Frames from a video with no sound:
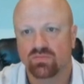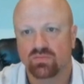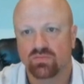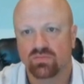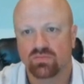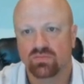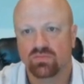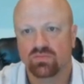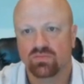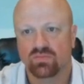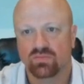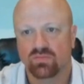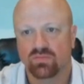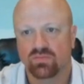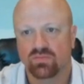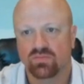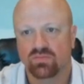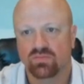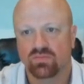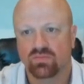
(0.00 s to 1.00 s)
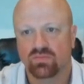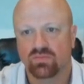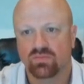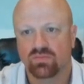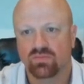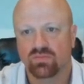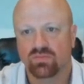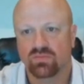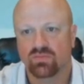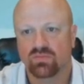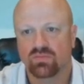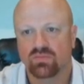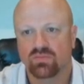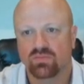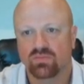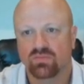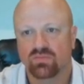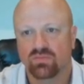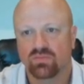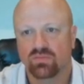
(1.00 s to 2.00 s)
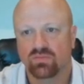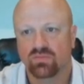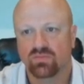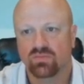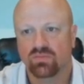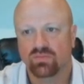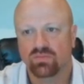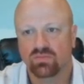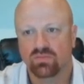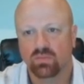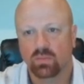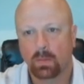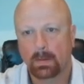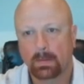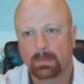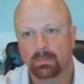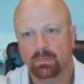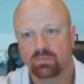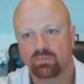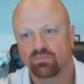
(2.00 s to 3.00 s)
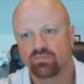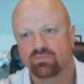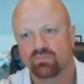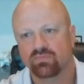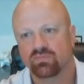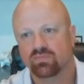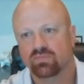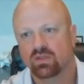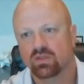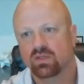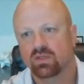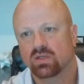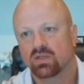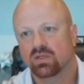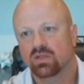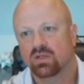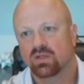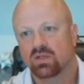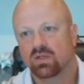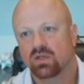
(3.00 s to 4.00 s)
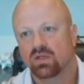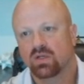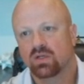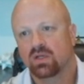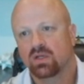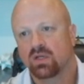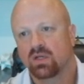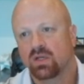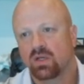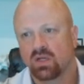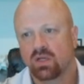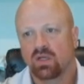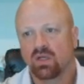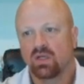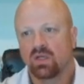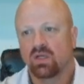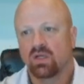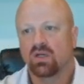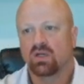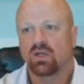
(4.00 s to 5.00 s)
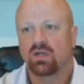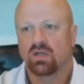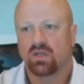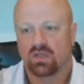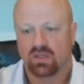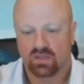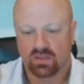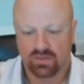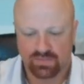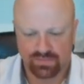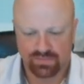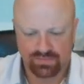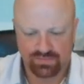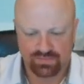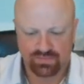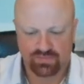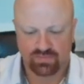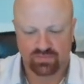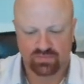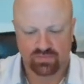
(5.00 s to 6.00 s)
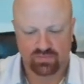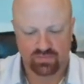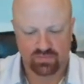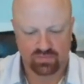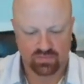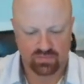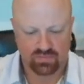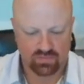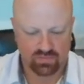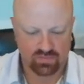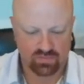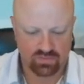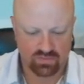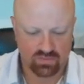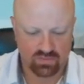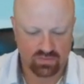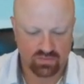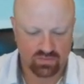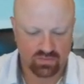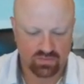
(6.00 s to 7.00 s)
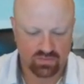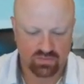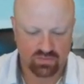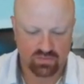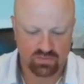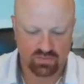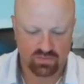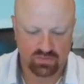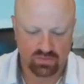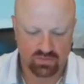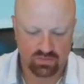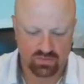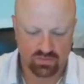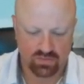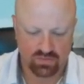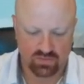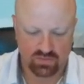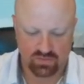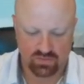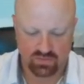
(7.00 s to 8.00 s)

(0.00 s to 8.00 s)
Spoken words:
(not speaking)